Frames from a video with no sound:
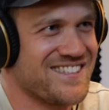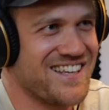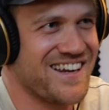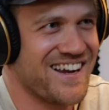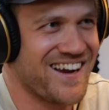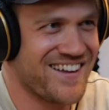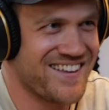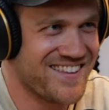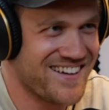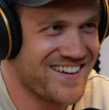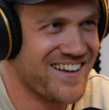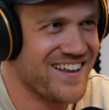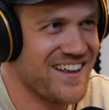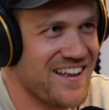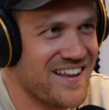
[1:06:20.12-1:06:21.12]
like sitting out
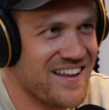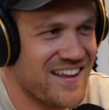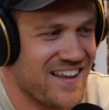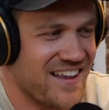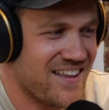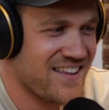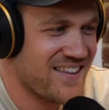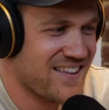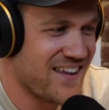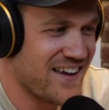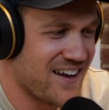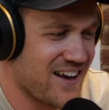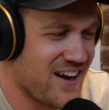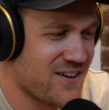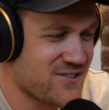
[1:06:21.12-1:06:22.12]
there.
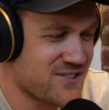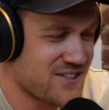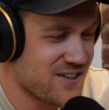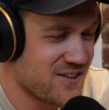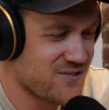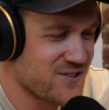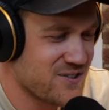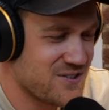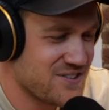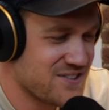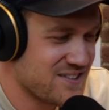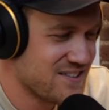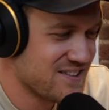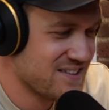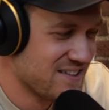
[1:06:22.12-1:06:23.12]
Thank God for cell phones.